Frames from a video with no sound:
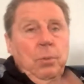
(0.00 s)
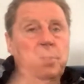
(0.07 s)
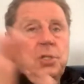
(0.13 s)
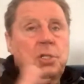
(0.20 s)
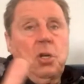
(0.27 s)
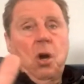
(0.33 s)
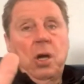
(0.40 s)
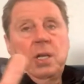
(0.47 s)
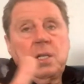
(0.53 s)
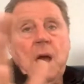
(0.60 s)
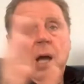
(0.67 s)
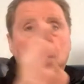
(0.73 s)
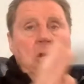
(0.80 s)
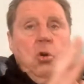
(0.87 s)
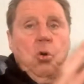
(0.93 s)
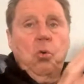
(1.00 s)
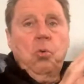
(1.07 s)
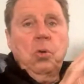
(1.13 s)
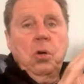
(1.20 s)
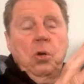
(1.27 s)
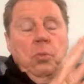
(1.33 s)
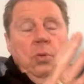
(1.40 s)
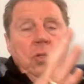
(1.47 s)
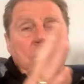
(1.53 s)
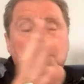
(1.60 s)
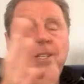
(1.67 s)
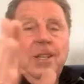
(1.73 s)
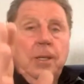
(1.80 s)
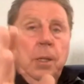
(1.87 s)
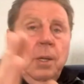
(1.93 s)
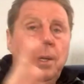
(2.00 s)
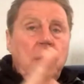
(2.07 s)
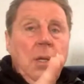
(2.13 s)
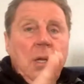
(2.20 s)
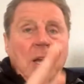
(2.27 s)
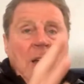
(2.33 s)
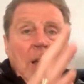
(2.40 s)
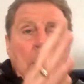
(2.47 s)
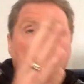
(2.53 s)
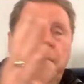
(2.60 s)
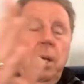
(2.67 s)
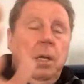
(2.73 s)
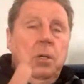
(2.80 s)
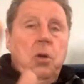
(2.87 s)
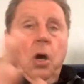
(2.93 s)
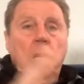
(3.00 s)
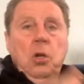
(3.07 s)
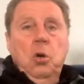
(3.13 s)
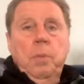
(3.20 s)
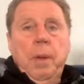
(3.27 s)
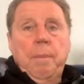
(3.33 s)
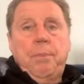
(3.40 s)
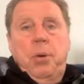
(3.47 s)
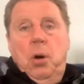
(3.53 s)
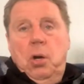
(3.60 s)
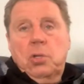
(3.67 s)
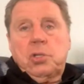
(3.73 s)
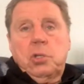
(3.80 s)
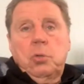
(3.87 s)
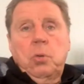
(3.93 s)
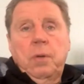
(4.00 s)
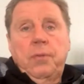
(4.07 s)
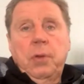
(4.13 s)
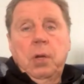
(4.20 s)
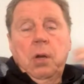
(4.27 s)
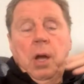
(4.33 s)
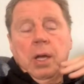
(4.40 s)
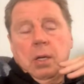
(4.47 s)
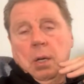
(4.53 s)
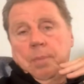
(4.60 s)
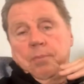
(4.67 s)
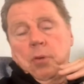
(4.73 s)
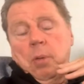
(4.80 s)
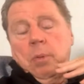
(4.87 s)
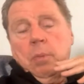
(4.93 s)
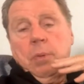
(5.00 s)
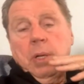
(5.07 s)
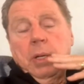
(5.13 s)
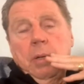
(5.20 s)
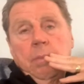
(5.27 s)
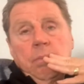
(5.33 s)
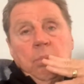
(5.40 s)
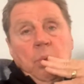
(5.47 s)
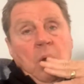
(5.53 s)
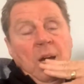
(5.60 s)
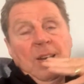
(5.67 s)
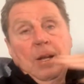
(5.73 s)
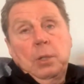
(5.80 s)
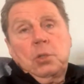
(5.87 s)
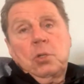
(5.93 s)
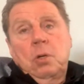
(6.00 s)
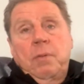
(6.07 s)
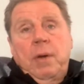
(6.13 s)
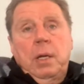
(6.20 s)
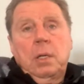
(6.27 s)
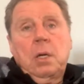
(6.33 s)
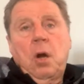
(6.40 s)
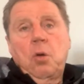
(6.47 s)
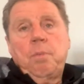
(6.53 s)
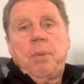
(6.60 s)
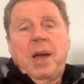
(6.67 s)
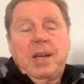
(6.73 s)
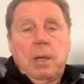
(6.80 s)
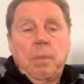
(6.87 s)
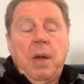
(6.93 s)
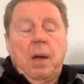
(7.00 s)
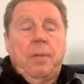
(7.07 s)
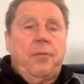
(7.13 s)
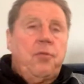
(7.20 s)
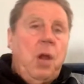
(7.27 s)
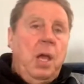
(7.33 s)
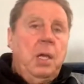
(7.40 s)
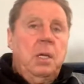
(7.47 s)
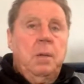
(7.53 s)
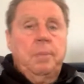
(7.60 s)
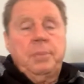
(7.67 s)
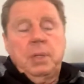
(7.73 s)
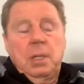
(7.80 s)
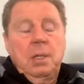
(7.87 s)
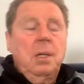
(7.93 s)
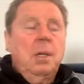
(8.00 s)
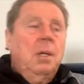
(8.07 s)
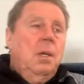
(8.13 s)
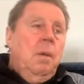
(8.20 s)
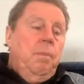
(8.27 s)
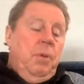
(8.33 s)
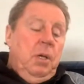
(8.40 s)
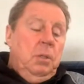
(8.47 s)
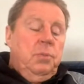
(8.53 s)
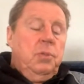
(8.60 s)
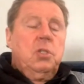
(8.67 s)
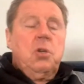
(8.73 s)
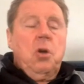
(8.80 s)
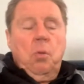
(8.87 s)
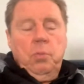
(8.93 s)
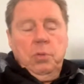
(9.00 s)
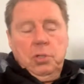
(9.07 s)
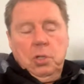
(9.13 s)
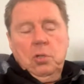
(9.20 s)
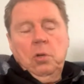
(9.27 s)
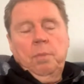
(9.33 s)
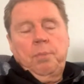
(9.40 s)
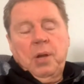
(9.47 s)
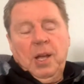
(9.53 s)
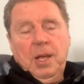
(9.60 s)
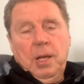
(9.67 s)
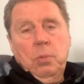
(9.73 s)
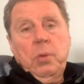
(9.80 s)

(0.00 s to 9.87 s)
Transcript: Scotty's uncle who was, and it got a little bit personal, if you like, probably. And I sort of had to go back about Frank but Scott was a good player.